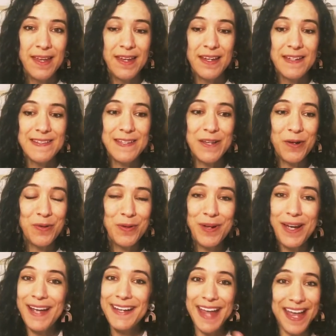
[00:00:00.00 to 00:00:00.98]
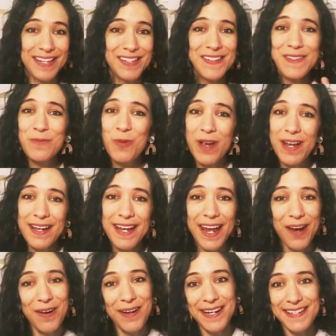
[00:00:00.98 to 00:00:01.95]
So again, just one
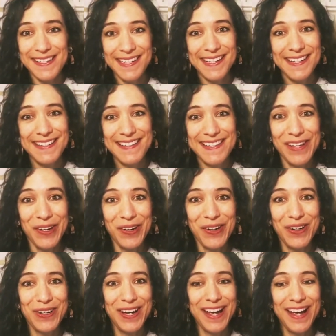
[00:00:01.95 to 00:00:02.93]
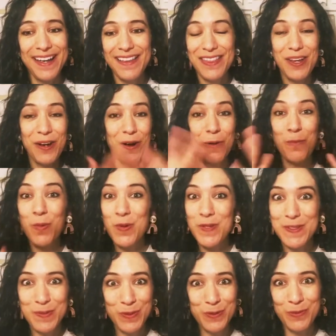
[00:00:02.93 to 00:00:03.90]
area to consider. There are
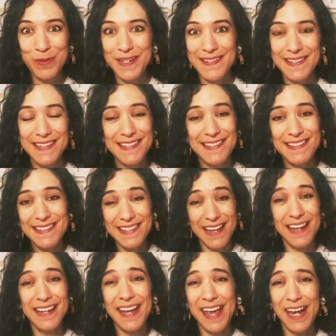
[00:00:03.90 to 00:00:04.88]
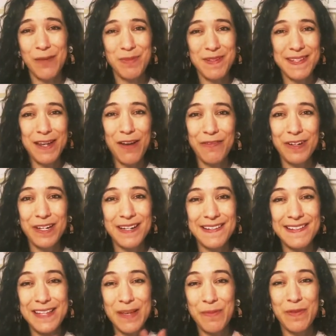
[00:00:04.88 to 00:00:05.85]
multiple reasons. Again, I'm just covering
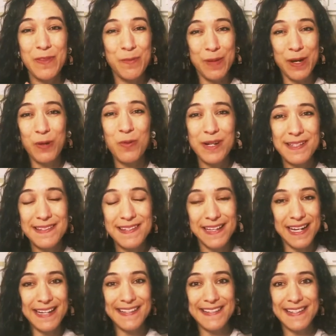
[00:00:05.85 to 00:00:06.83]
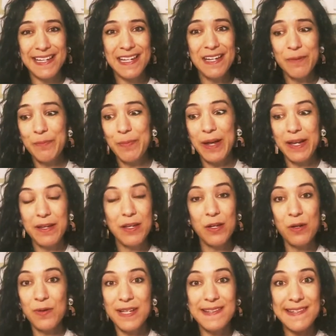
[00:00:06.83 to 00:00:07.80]
some of the big ones that I see, but
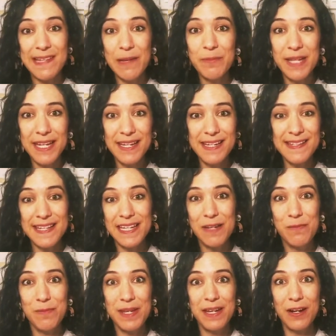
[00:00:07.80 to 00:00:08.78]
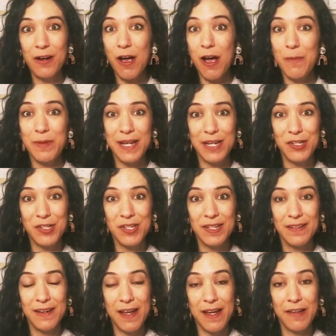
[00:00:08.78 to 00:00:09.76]
in some kids, it can be a
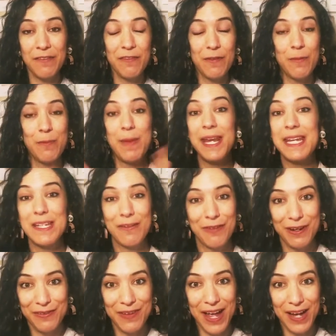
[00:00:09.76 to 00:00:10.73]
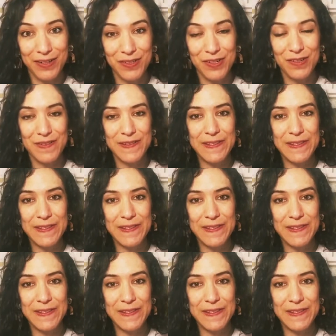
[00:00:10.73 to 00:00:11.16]
combination of many different factors.